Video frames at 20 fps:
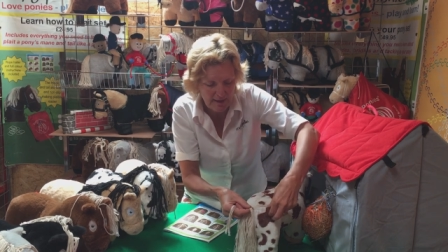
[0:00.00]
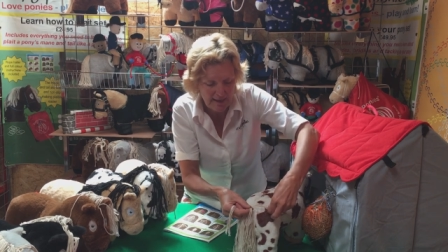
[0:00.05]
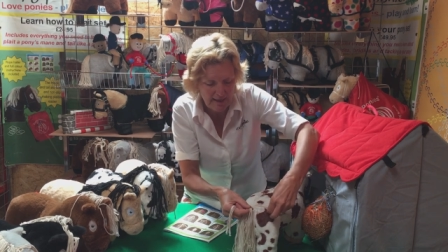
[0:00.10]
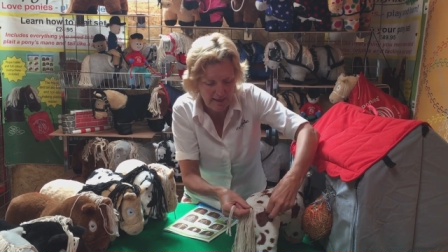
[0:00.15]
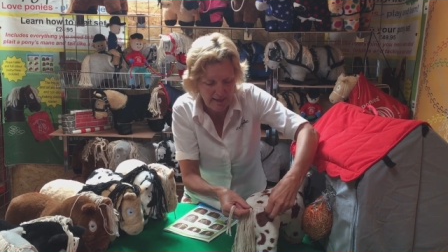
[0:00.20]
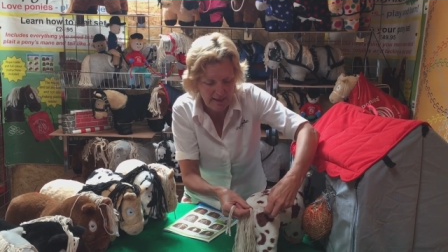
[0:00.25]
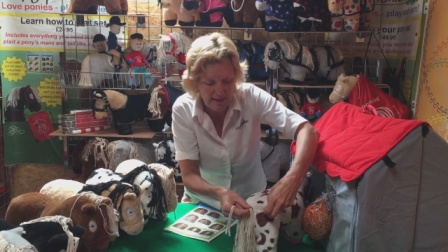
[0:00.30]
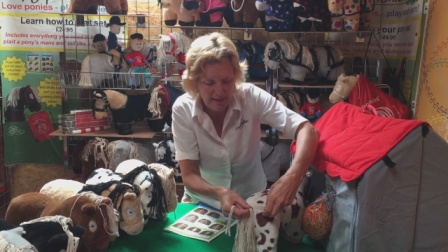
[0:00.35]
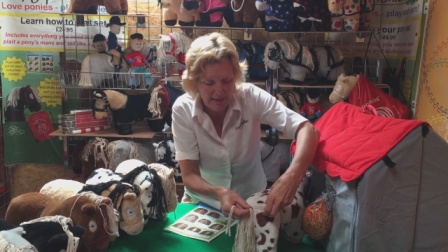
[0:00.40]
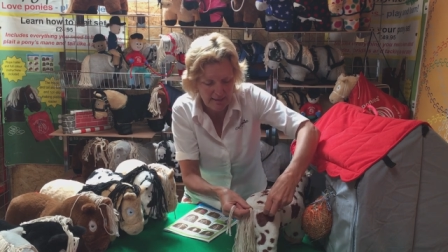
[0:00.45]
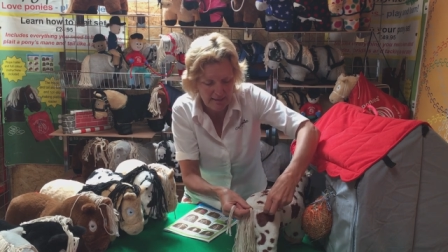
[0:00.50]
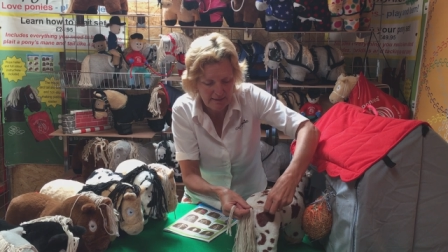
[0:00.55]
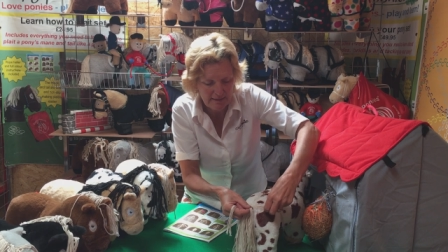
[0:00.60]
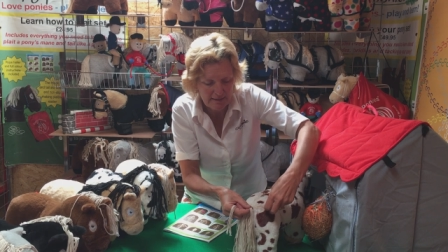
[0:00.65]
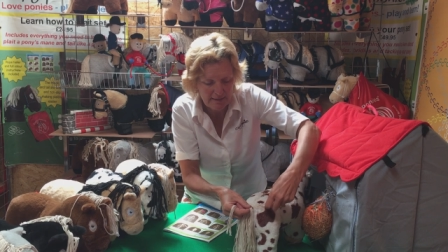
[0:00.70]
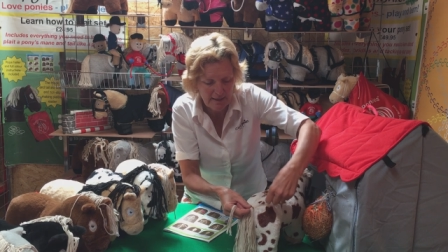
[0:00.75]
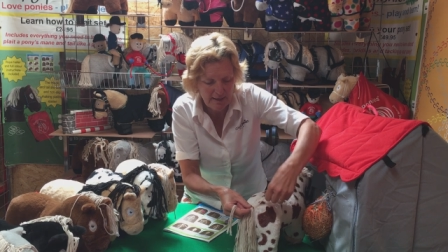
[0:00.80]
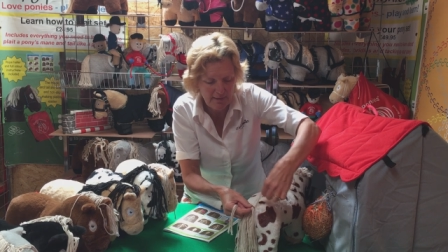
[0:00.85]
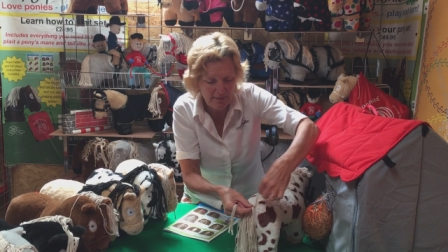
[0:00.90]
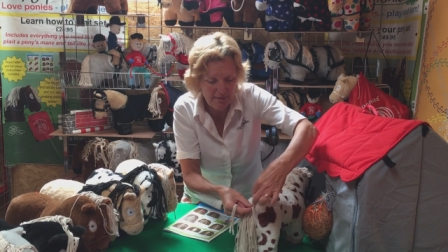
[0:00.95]
and
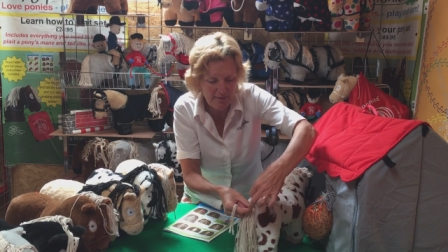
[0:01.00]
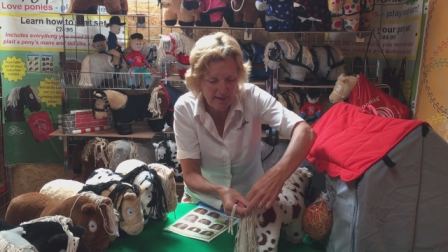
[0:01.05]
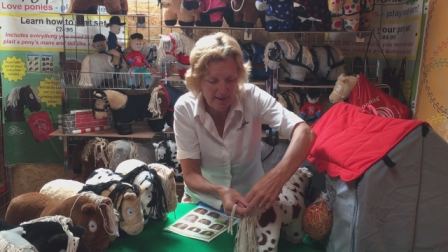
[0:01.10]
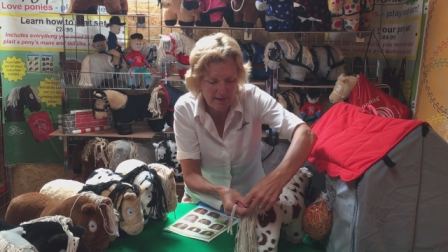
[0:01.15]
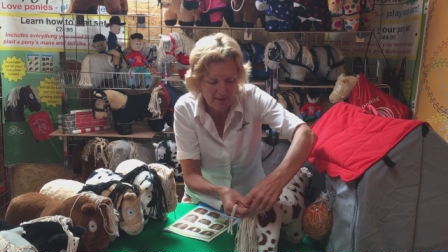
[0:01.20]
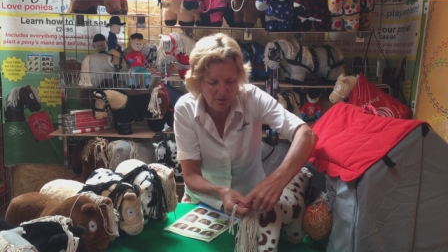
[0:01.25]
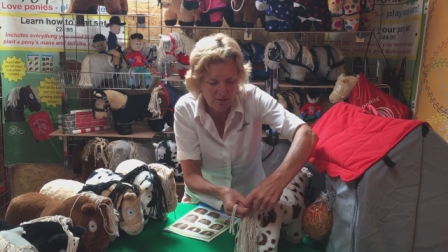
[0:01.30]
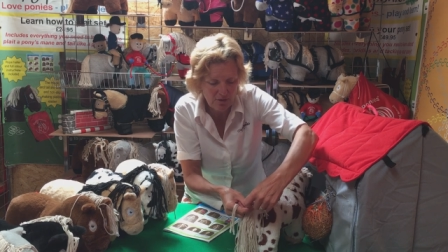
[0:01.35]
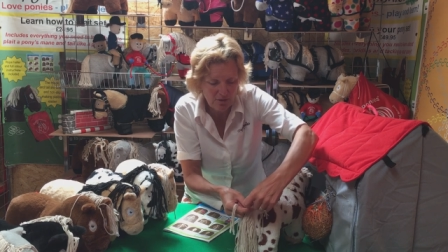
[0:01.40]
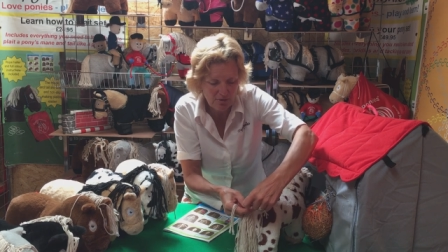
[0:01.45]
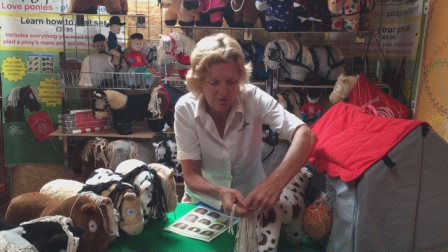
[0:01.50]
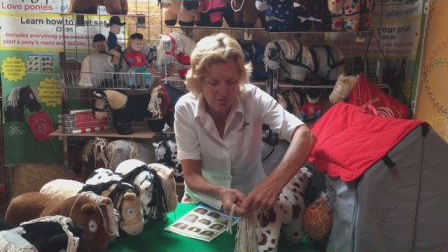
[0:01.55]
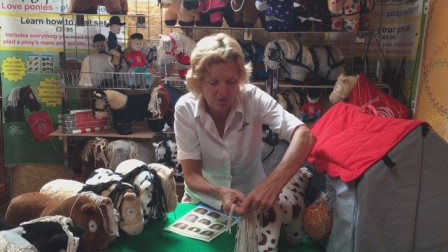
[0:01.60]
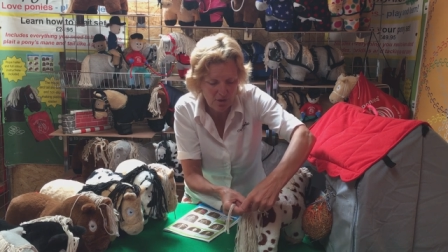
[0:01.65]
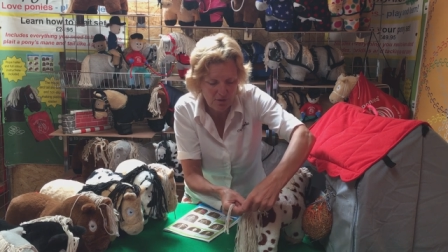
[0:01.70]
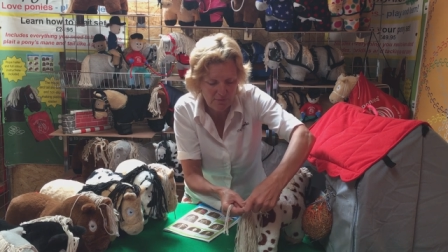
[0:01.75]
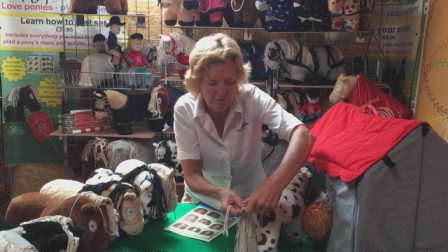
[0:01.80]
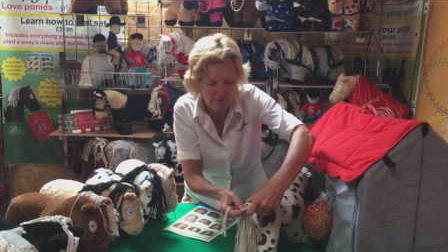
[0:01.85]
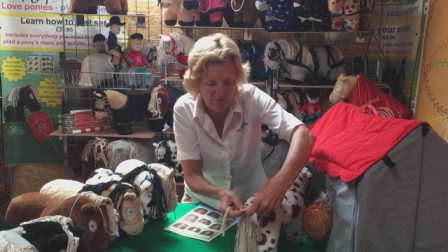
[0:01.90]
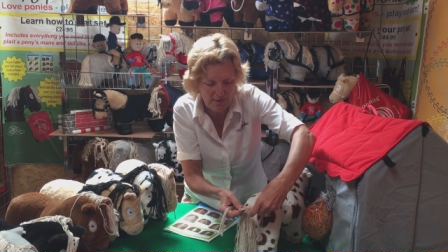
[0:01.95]
that goes
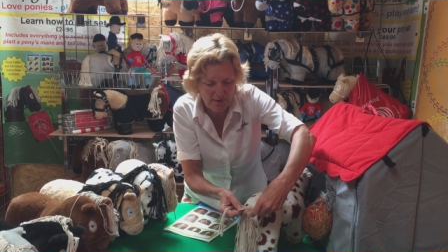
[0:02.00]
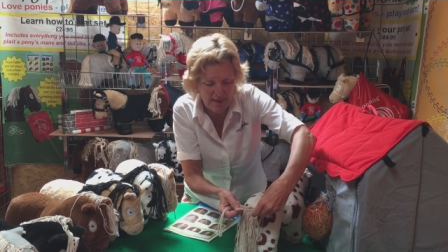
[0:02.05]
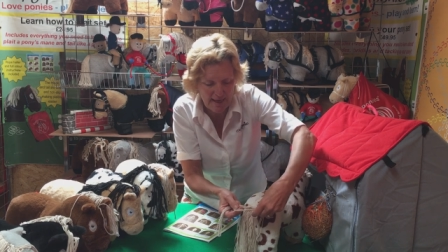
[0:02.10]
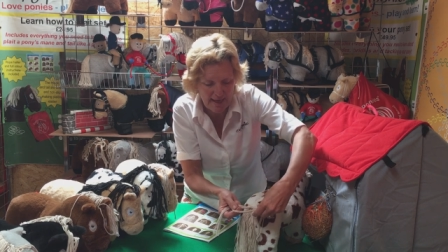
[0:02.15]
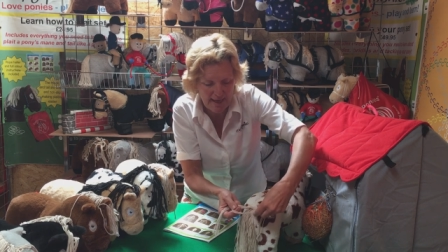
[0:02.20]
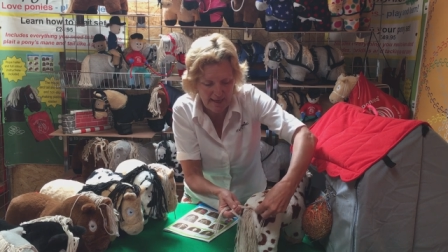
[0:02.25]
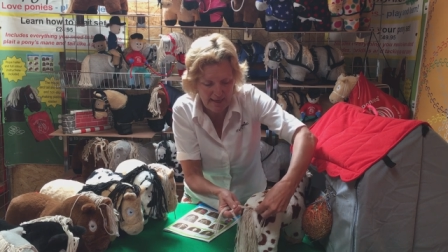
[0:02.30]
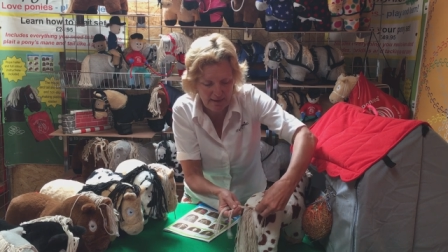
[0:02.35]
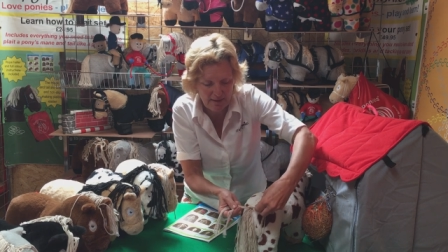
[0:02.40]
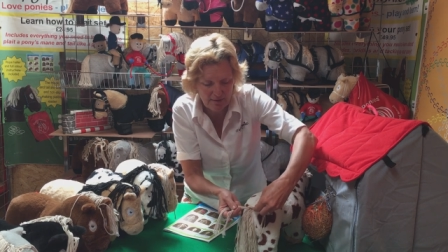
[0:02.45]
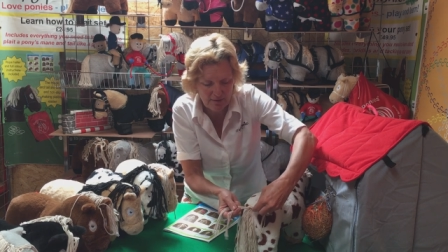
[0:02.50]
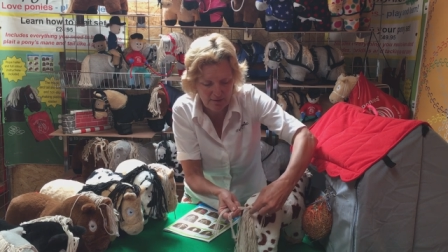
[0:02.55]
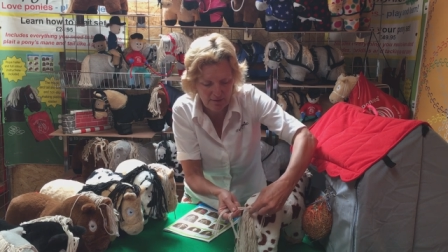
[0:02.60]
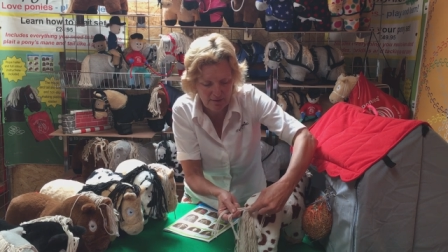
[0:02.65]
over there,